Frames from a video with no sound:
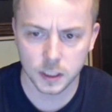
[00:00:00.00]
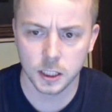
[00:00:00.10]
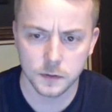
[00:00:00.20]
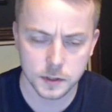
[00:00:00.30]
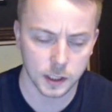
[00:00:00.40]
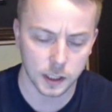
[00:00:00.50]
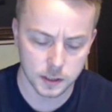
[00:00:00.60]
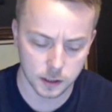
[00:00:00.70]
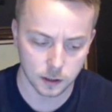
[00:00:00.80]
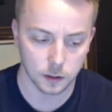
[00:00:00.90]
give us an
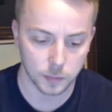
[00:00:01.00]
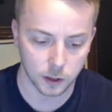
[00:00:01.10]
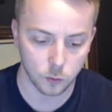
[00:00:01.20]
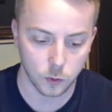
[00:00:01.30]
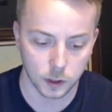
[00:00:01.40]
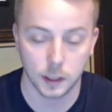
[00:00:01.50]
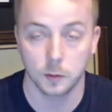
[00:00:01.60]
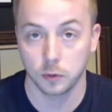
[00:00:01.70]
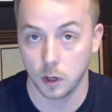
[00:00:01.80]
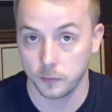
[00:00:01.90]
idea about what kind
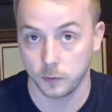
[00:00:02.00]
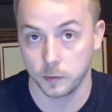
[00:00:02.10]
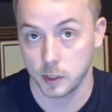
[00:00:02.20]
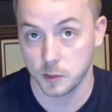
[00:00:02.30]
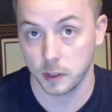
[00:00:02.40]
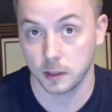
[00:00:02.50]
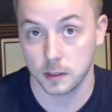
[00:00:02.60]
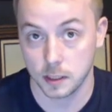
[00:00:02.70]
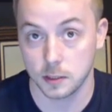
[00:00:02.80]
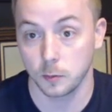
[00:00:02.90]
of profit we'd expect,
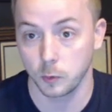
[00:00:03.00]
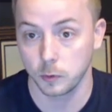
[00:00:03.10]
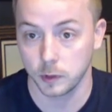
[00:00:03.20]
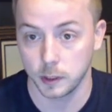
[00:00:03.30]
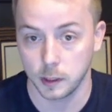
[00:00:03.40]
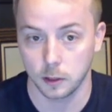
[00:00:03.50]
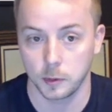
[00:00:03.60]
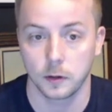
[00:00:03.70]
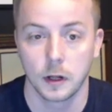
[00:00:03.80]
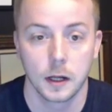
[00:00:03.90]
because that's the number we really care
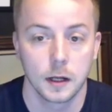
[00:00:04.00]
about.